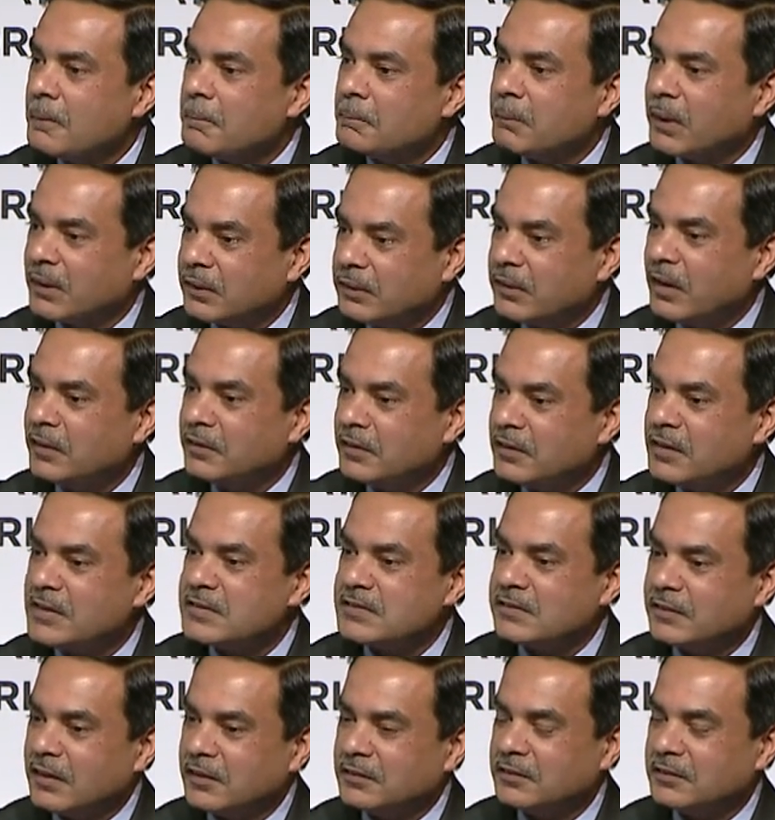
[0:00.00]
But London
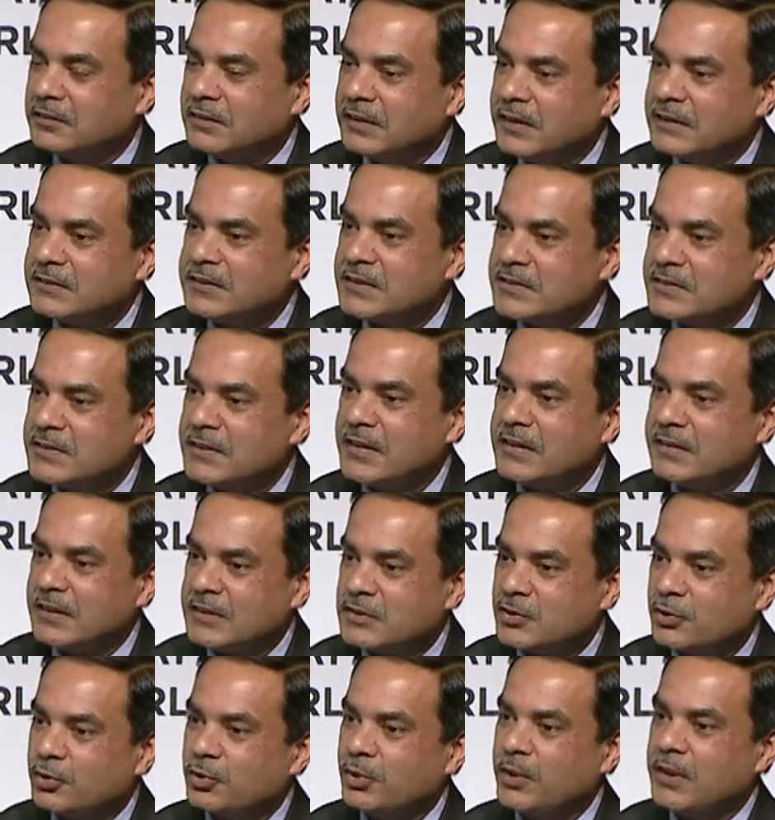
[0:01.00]
is London. It's a city that's
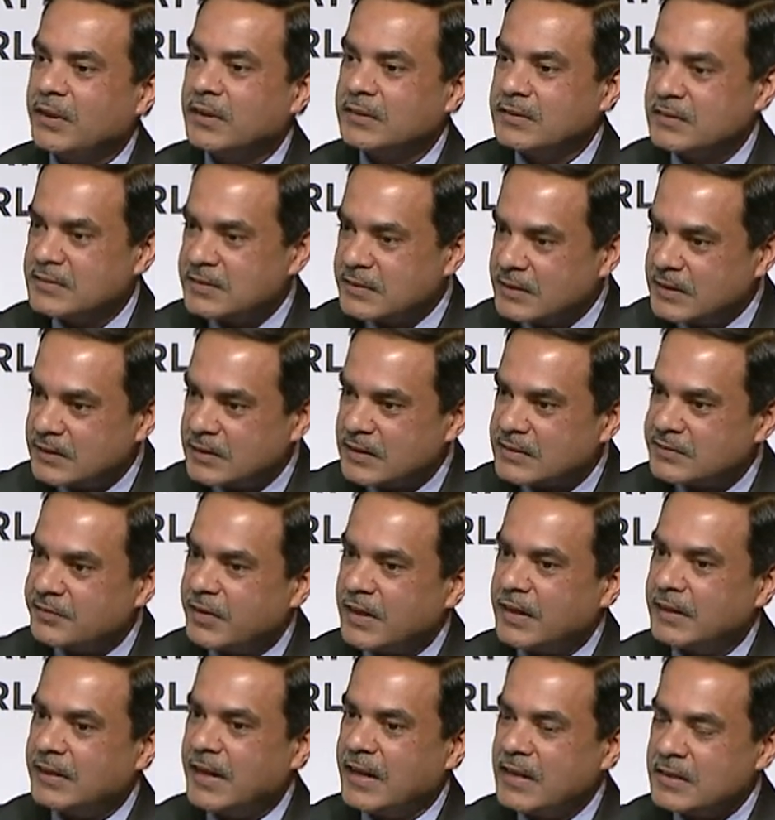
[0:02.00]
growing. It's a city that's
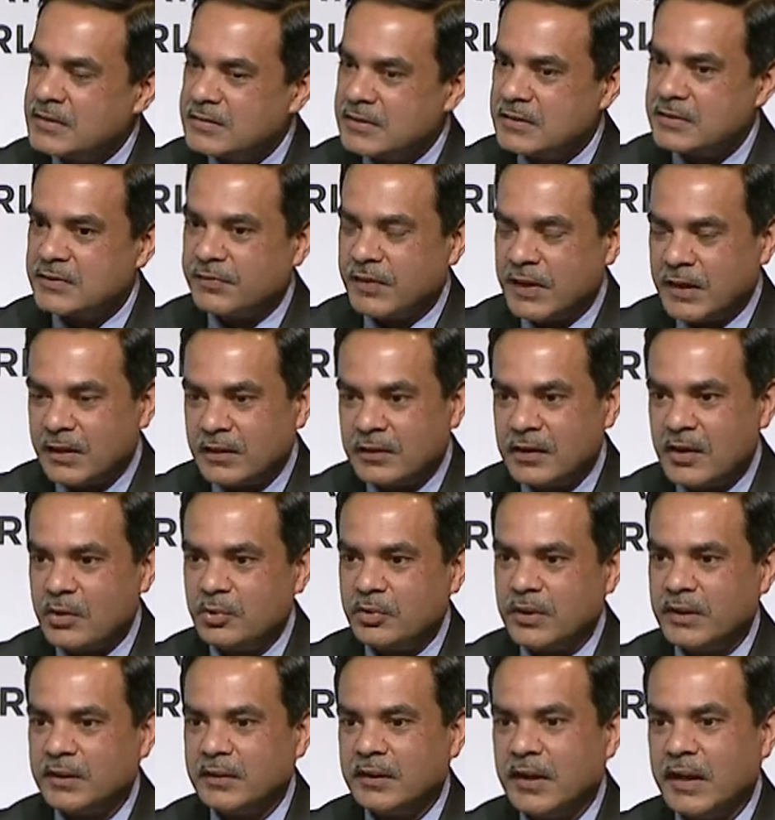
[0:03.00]
very dense. It's very
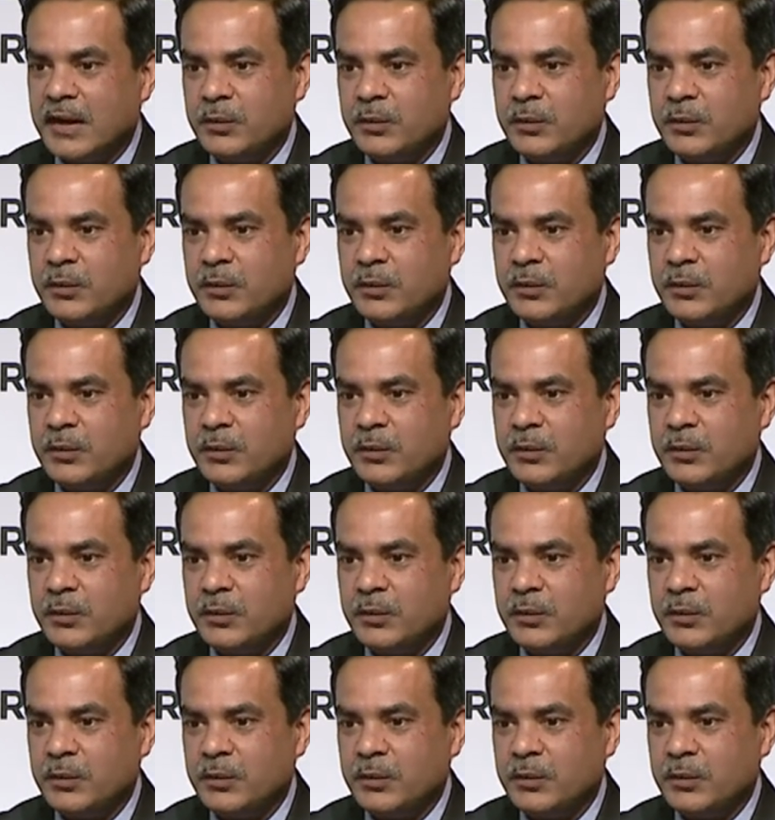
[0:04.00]
crowded.